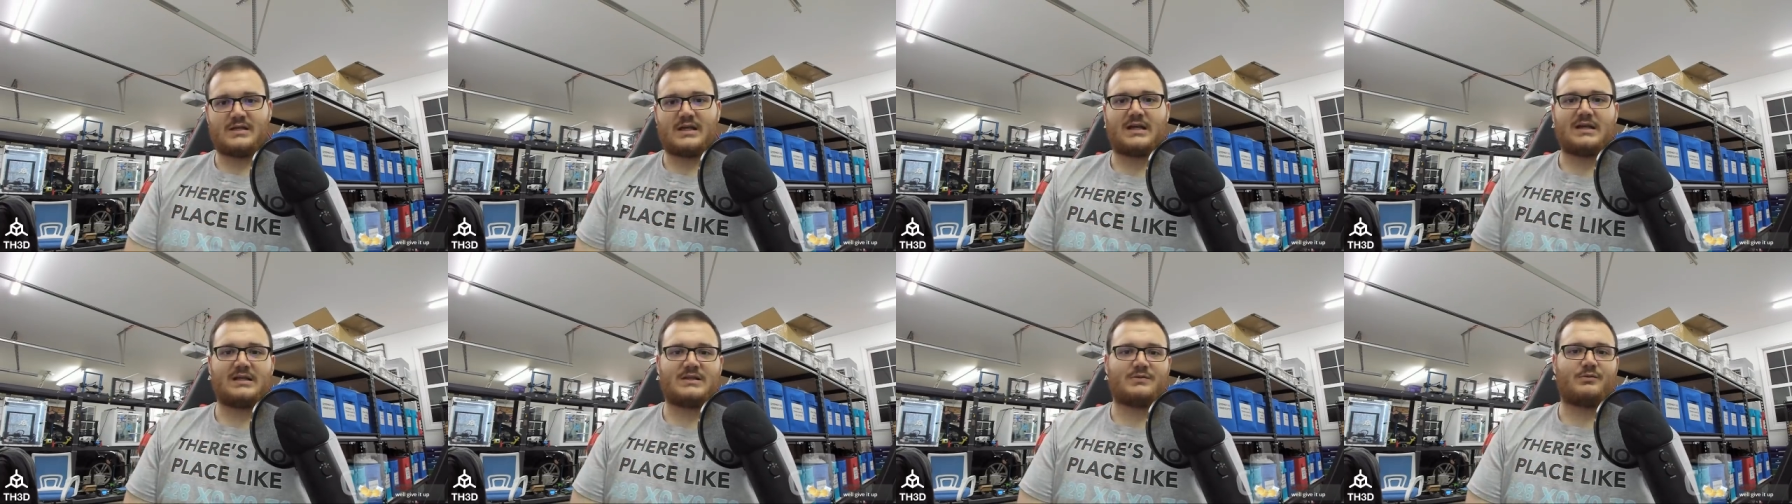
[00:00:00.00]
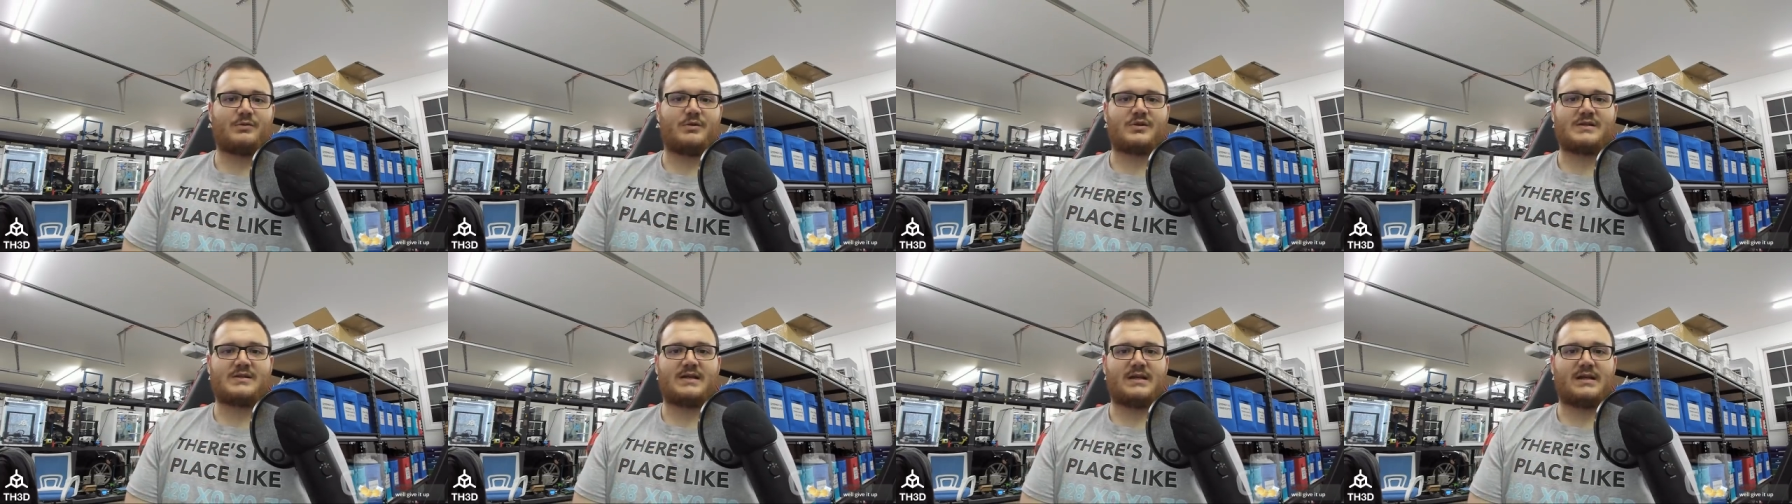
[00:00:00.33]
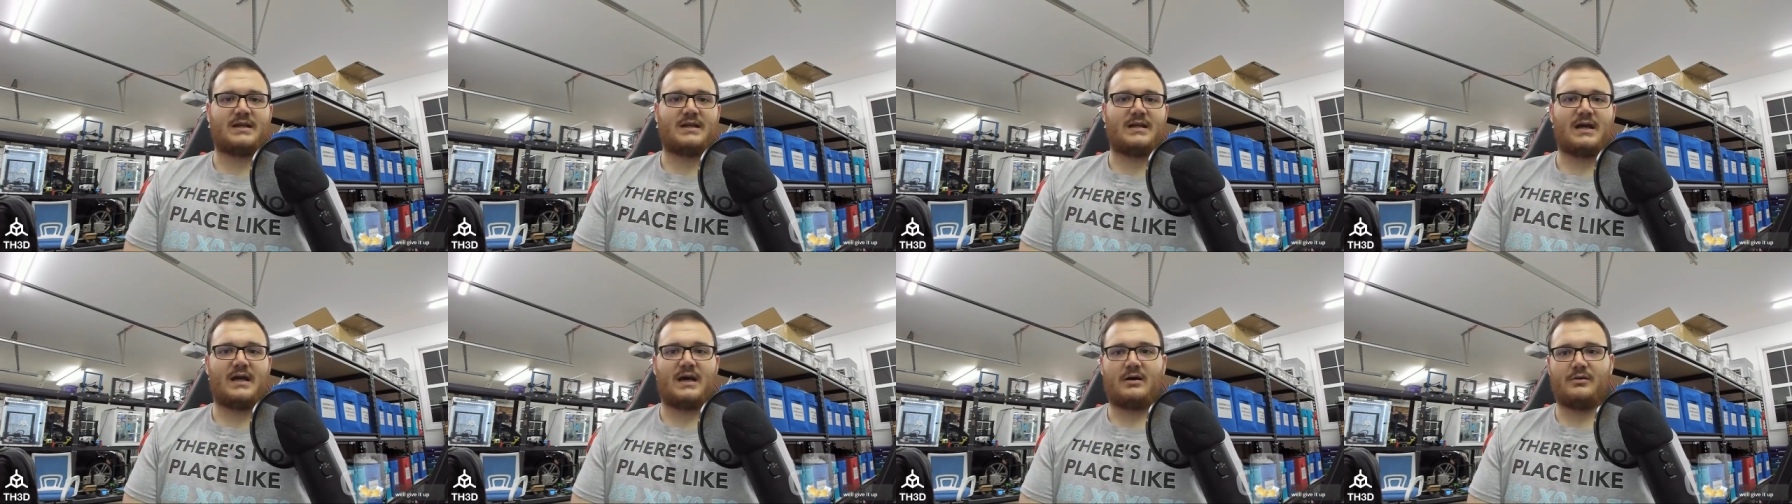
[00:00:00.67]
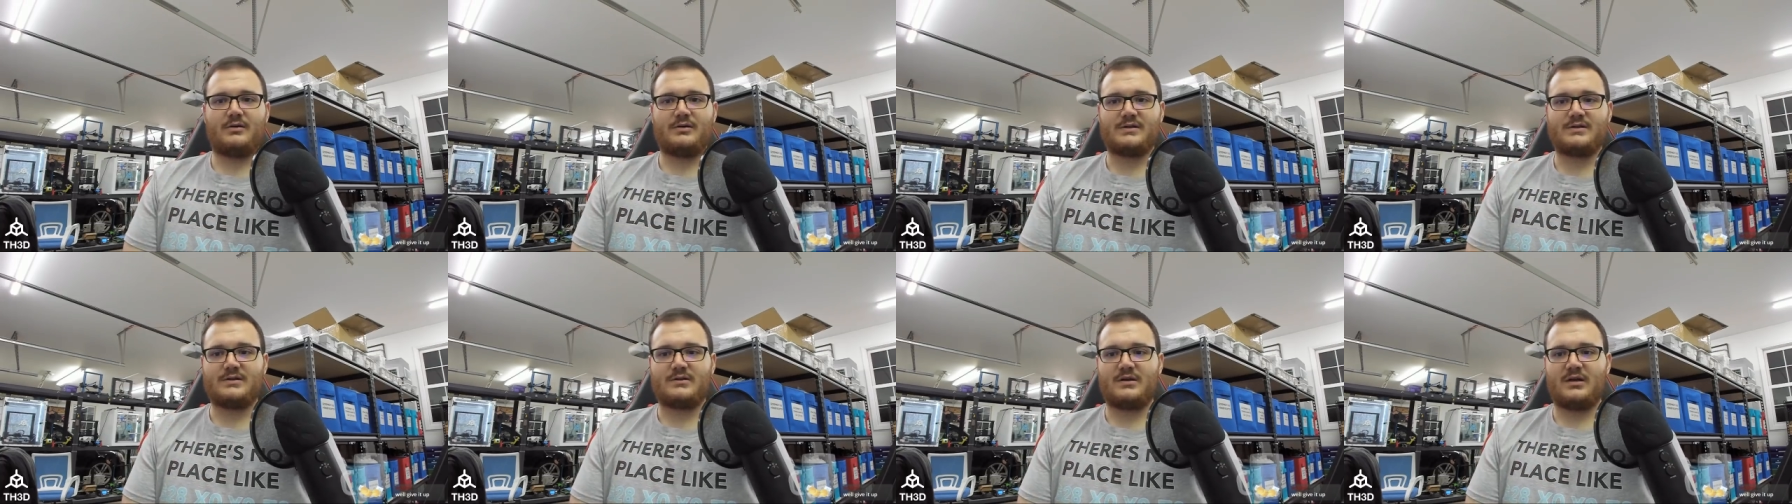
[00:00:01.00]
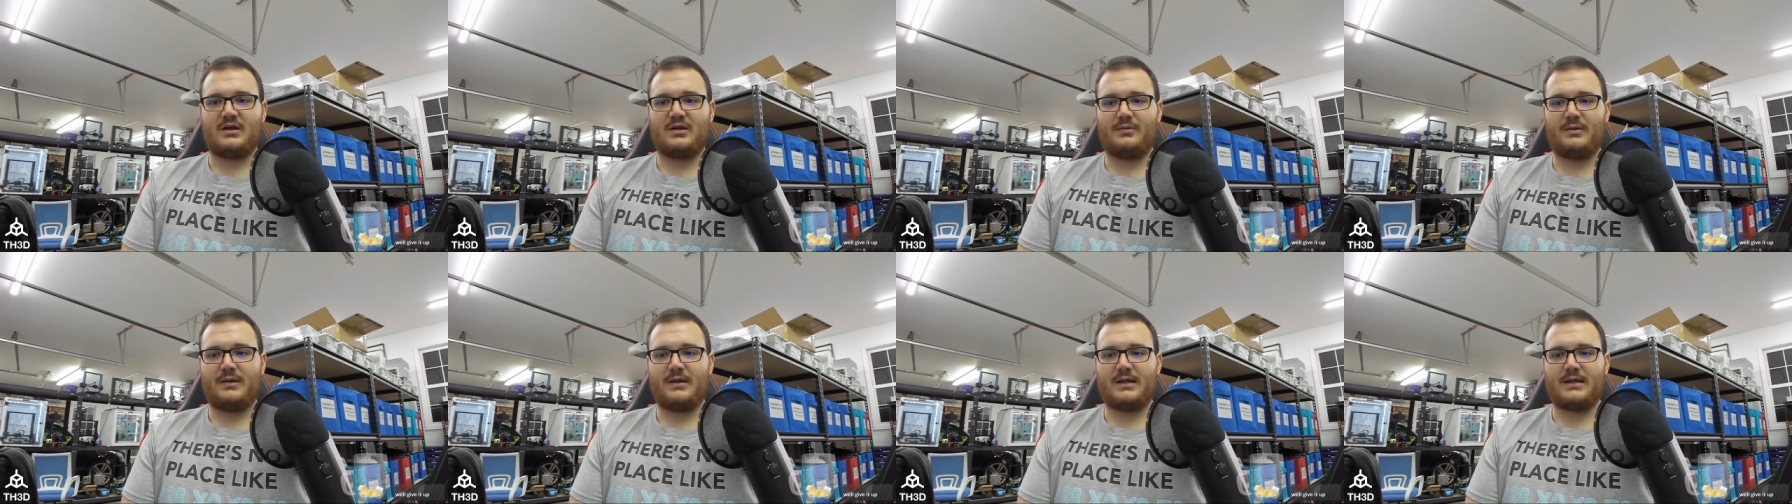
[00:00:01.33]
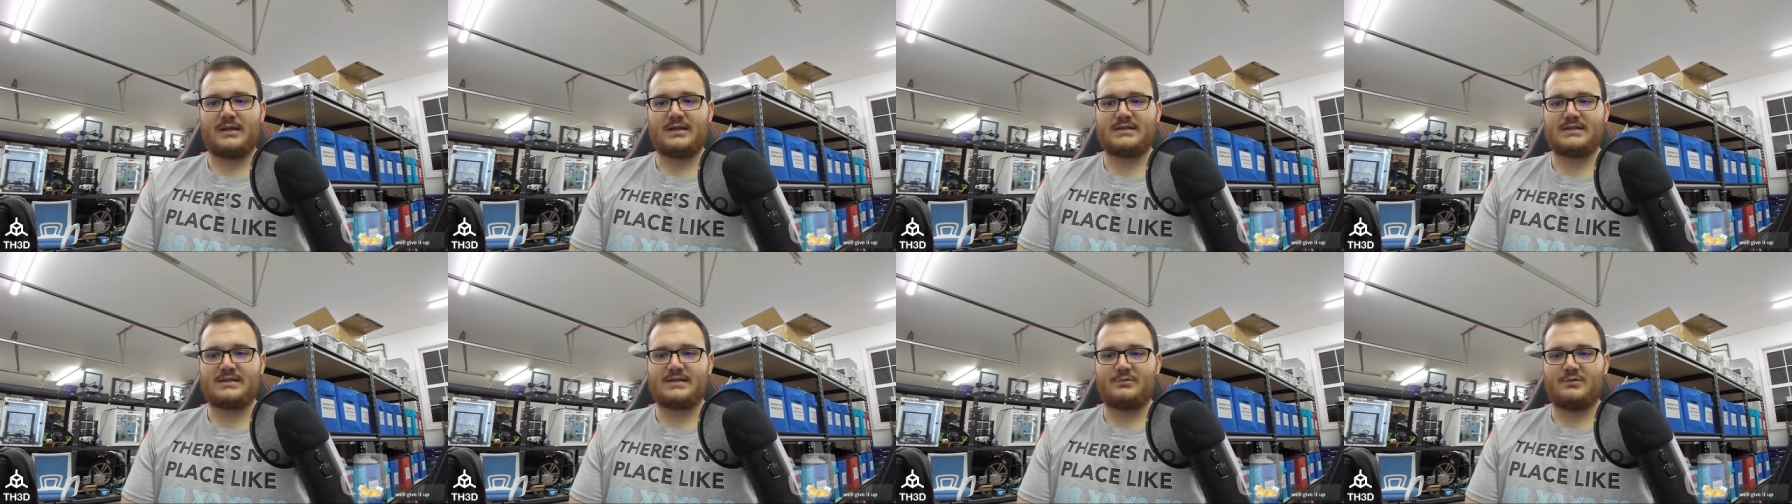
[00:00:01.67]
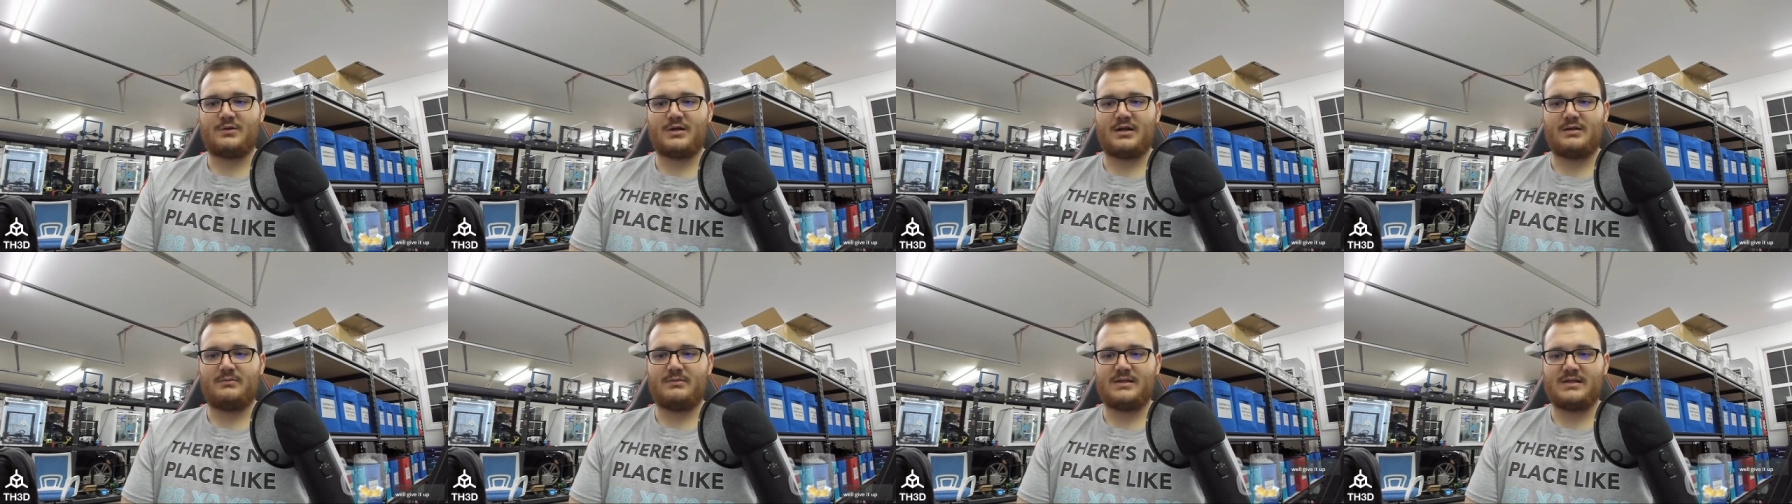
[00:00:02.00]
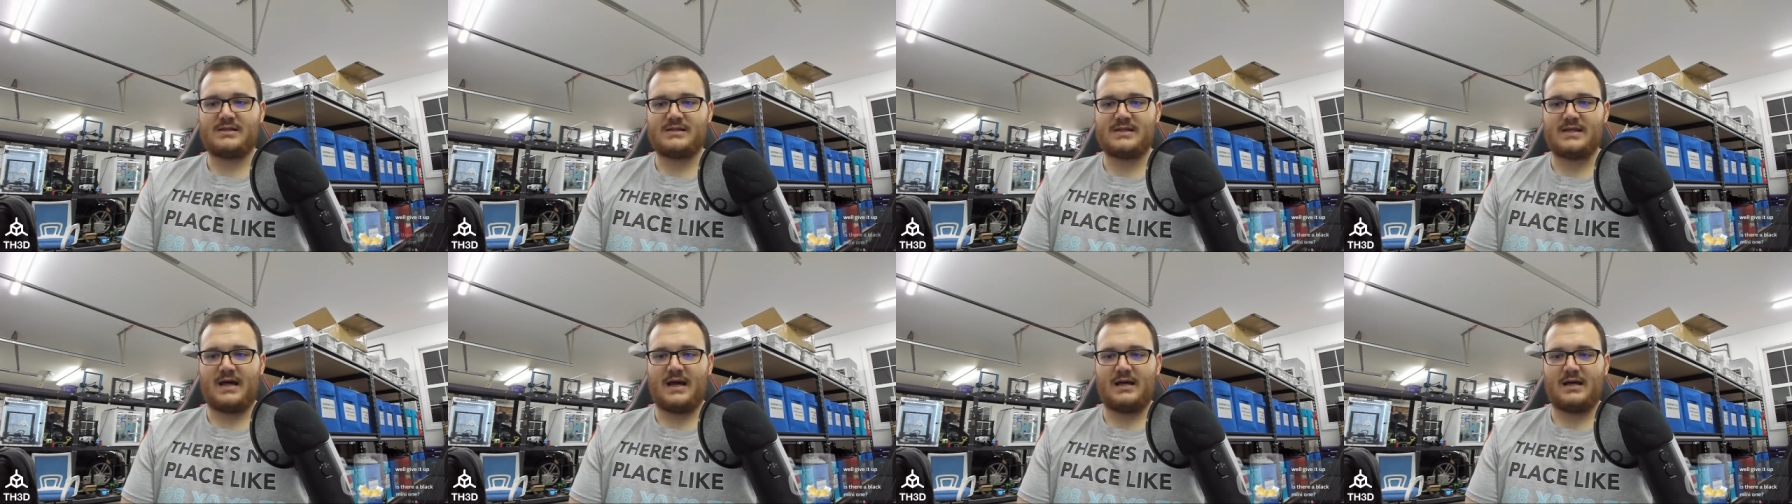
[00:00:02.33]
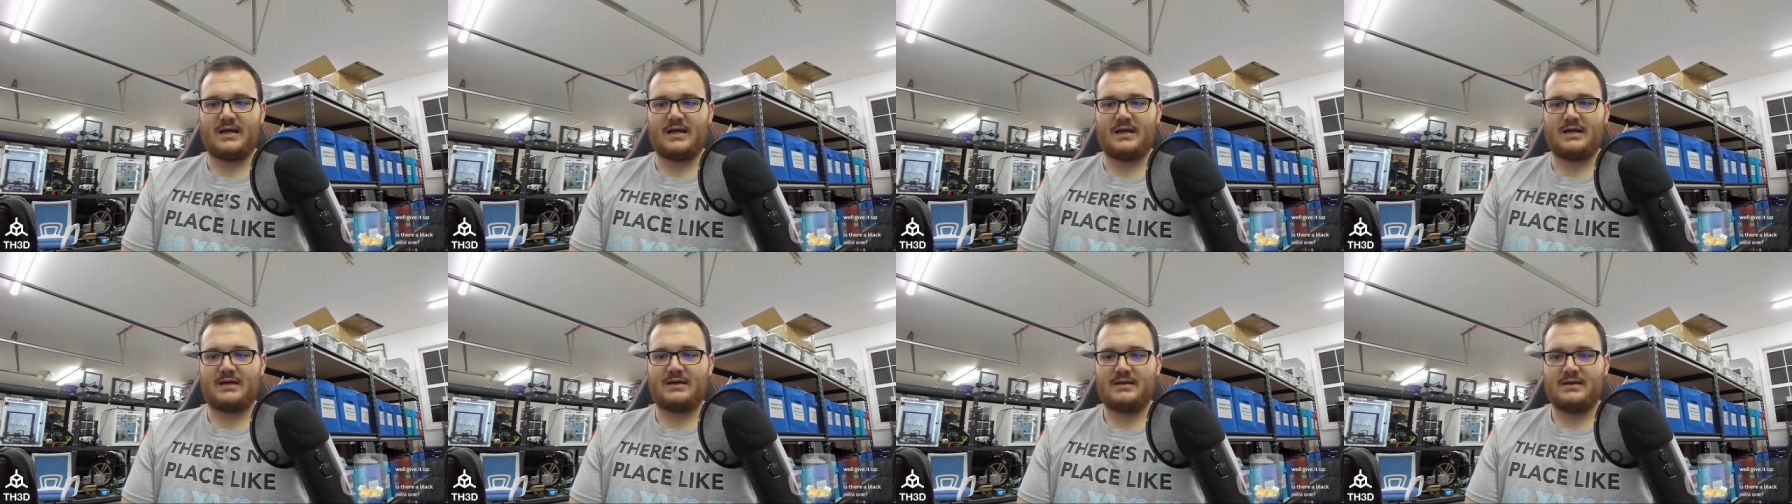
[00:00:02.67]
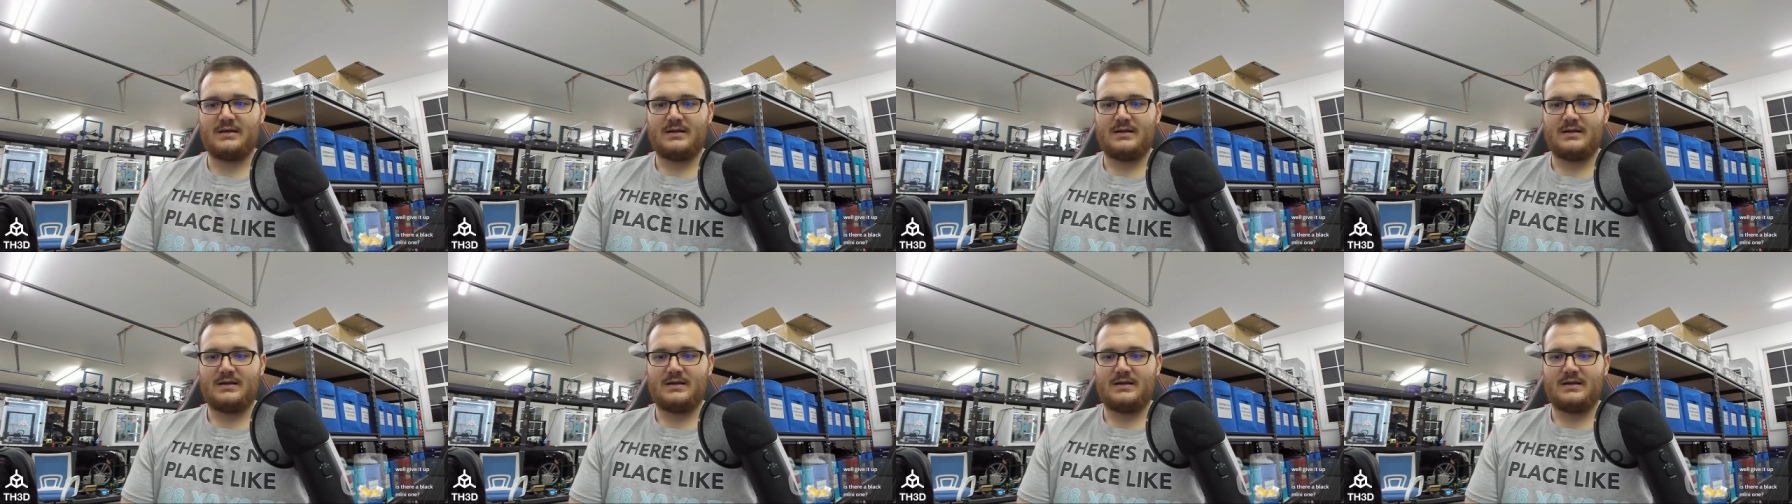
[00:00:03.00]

kits we're selling now are going to be the kits that we're going to be stocking.